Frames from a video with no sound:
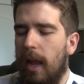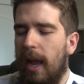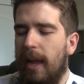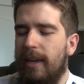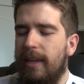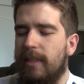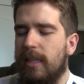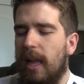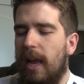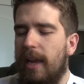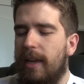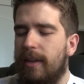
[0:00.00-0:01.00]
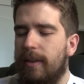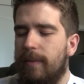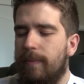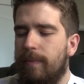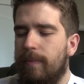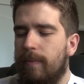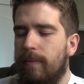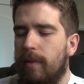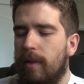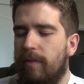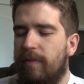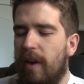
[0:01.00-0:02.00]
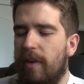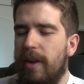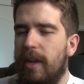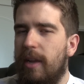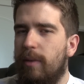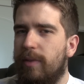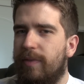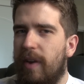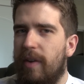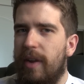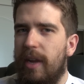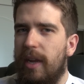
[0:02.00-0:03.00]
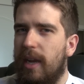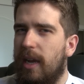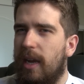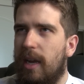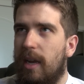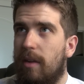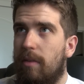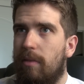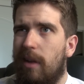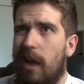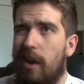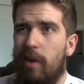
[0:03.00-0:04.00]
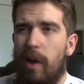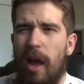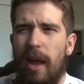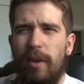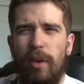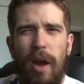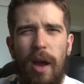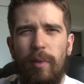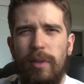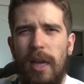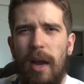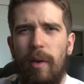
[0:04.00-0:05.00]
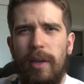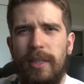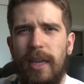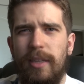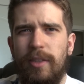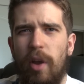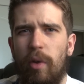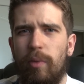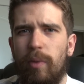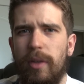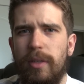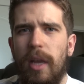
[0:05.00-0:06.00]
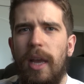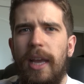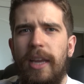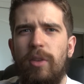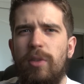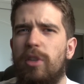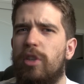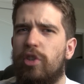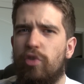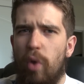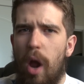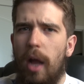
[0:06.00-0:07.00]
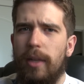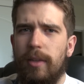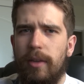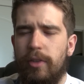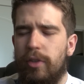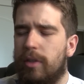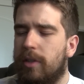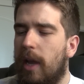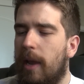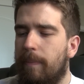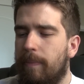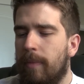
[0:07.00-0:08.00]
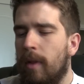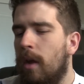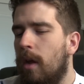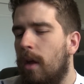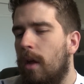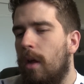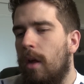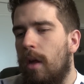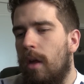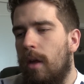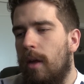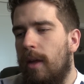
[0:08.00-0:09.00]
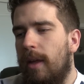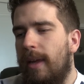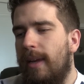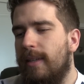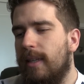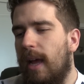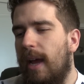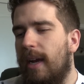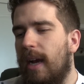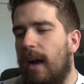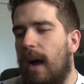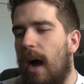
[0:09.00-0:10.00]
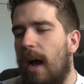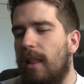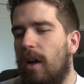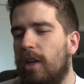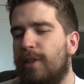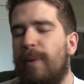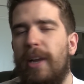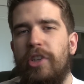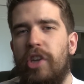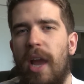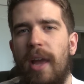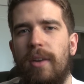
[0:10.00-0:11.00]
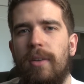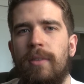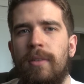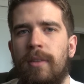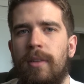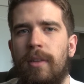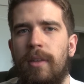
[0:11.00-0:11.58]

and he's like, I don't know how I say his tone was. He was distraught, let's just say. He's like, I lost my channel.